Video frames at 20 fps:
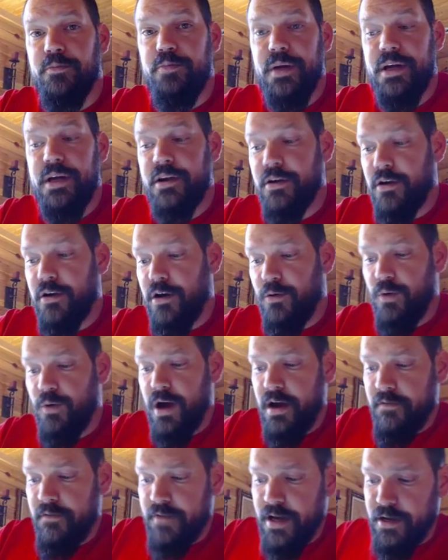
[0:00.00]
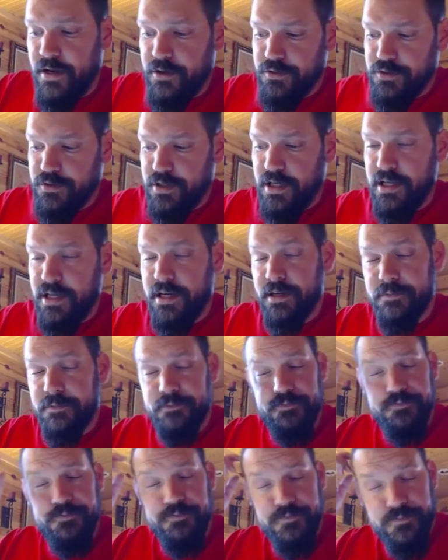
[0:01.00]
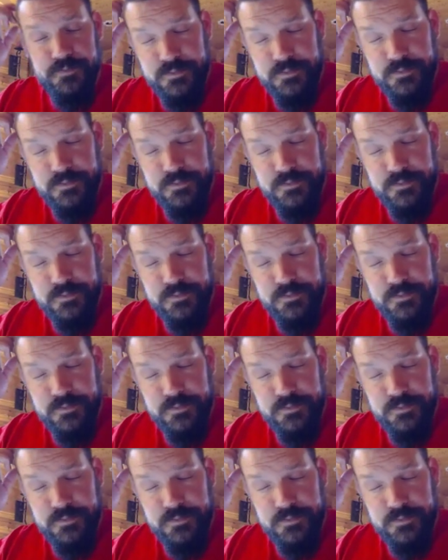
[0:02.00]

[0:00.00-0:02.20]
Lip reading: the bigger our y values are getting.